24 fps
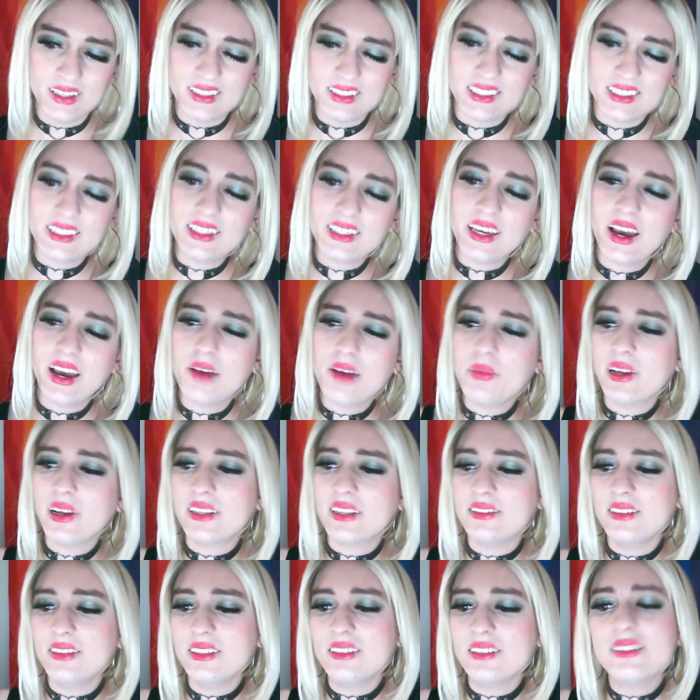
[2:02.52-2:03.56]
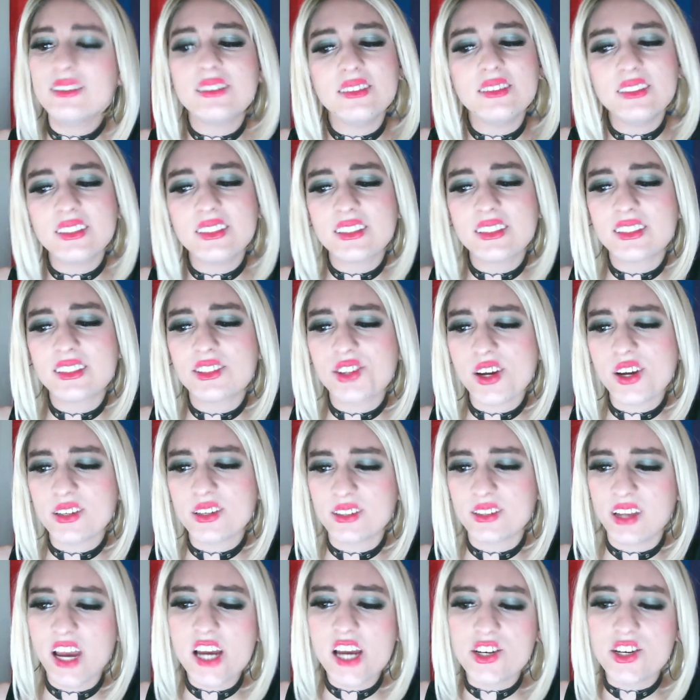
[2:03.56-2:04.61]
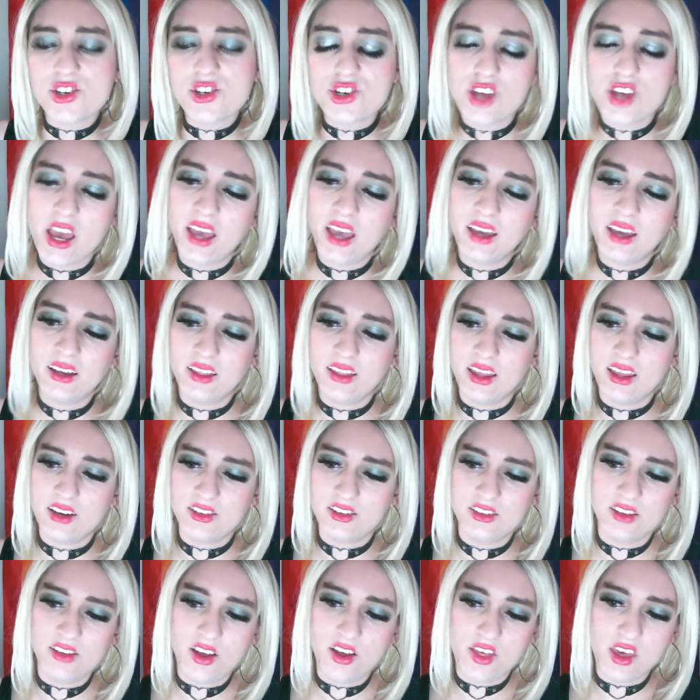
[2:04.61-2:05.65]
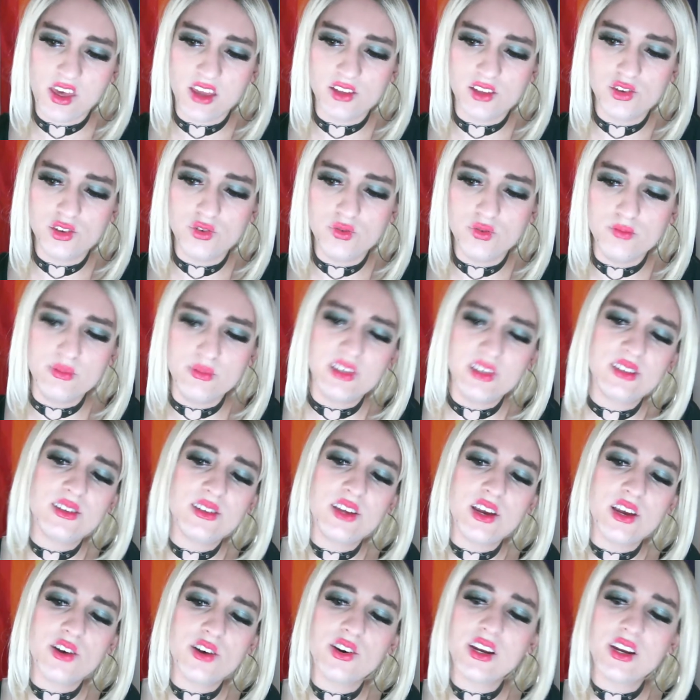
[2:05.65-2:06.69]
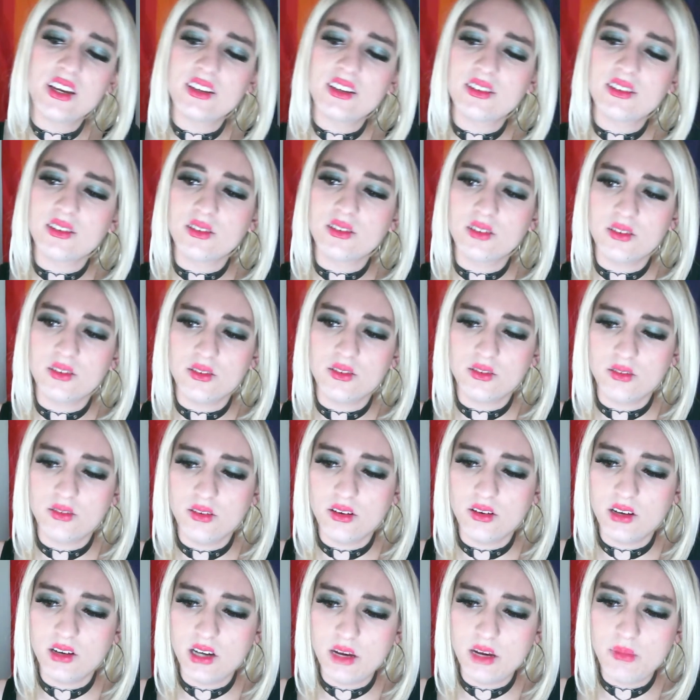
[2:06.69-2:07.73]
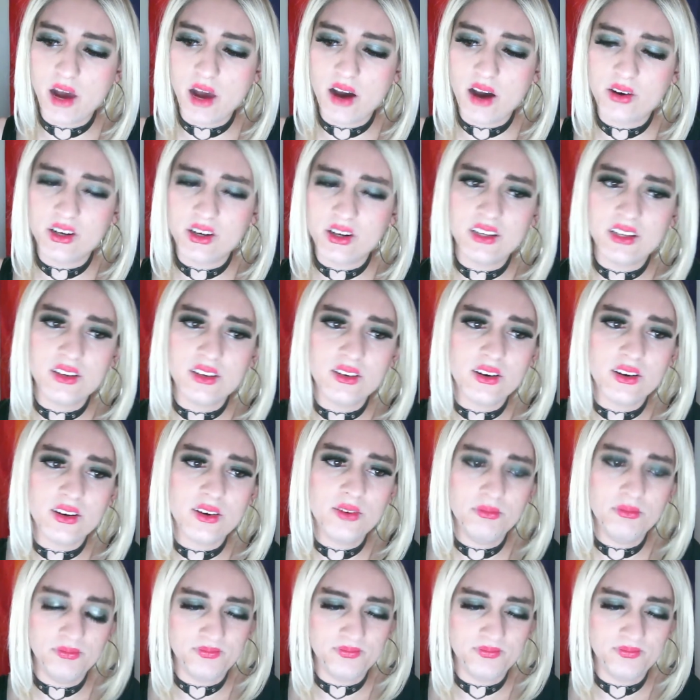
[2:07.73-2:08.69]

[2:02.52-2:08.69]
Yeah, but it's just a chick. There's nothing too mysterious about it, you know?